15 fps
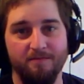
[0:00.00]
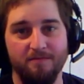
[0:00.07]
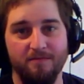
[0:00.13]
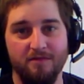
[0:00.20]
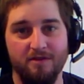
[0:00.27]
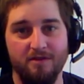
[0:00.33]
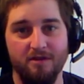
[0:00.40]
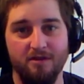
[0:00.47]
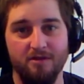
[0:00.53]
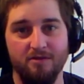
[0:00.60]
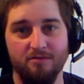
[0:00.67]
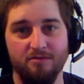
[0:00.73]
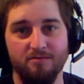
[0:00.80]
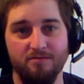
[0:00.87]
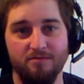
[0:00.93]

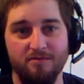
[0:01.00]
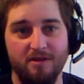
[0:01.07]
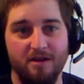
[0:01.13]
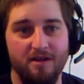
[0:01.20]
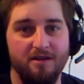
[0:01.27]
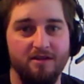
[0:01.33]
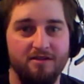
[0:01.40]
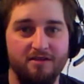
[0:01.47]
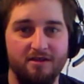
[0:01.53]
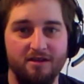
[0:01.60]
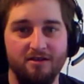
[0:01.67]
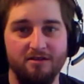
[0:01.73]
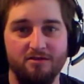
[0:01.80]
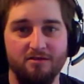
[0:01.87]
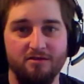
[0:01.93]
So yeah, let's get
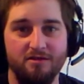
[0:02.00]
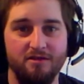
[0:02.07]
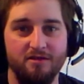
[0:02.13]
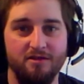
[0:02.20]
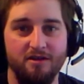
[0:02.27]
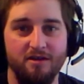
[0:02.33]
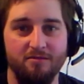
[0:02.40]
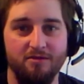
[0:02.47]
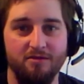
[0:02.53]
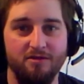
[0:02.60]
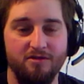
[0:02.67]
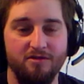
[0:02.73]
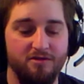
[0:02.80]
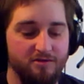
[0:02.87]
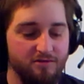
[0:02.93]
into it. I'm
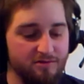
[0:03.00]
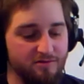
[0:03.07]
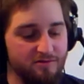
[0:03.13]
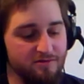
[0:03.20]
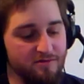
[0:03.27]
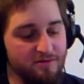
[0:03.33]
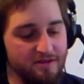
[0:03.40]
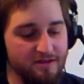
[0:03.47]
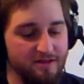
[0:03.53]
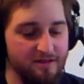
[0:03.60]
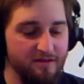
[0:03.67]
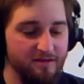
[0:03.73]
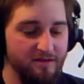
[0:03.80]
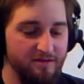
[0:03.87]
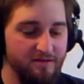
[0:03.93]
going to
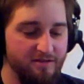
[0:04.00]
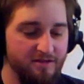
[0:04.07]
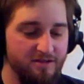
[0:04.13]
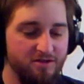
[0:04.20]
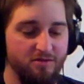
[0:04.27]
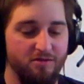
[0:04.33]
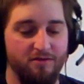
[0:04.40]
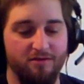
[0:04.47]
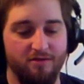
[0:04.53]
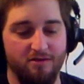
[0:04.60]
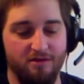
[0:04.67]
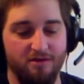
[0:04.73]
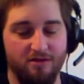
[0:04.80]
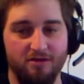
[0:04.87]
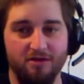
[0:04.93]
just go over
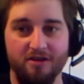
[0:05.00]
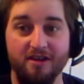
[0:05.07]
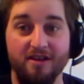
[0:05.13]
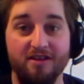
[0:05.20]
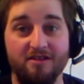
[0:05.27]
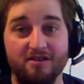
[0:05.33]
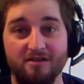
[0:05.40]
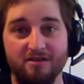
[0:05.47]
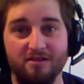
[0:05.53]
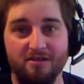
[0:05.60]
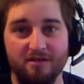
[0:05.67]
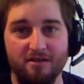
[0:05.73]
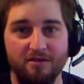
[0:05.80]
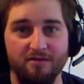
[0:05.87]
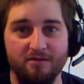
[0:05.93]
a little list
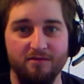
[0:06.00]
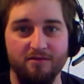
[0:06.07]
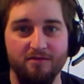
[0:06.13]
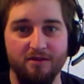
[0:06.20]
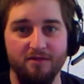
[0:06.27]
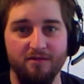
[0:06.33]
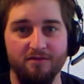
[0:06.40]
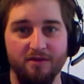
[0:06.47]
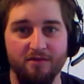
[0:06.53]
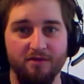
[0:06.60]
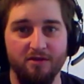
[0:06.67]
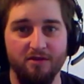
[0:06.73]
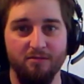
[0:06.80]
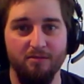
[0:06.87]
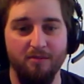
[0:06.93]
of
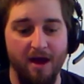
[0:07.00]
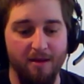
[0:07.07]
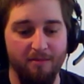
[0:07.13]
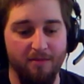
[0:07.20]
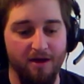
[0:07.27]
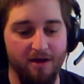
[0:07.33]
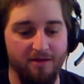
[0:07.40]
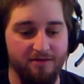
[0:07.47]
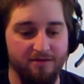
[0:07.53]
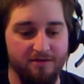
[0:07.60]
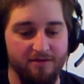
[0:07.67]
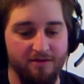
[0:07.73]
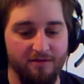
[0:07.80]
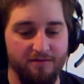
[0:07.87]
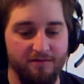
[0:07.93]
different map mods and
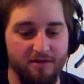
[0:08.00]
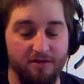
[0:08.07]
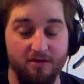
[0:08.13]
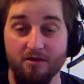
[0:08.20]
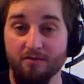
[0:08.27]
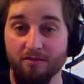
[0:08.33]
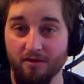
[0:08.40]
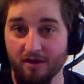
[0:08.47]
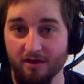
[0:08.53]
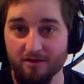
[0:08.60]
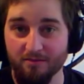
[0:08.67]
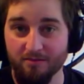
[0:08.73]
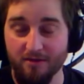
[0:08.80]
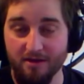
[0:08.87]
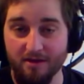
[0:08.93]
stuff that are good for
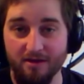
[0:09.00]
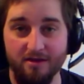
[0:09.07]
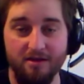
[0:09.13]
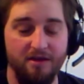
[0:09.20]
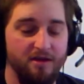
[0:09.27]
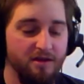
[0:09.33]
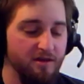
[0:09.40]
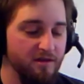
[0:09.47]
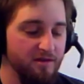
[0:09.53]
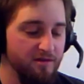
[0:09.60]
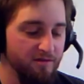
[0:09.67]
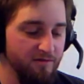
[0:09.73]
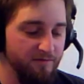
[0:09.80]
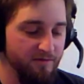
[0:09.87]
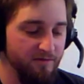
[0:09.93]
XP,
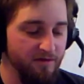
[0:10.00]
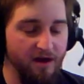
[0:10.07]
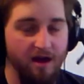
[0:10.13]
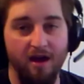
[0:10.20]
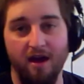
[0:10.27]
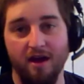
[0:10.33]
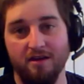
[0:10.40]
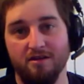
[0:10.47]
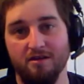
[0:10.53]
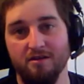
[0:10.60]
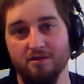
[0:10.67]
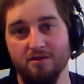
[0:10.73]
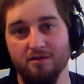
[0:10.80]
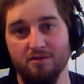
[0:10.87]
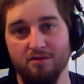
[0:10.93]
good for
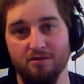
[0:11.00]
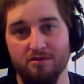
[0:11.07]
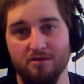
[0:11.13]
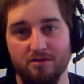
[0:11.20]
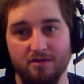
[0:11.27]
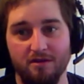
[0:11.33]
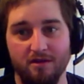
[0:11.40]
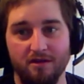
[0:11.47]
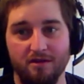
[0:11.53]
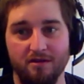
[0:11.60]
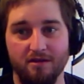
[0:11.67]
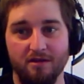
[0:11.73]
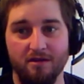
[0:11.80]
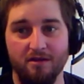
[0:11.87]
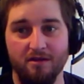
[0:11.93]
IIQ,
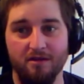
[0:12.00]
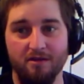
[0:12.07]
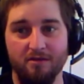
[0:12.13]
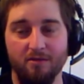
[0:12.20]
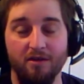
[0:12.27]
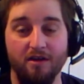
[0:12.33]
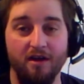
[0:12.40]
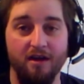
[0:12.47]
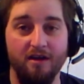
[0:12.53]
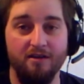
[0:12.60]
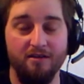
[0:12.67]
and whatnot.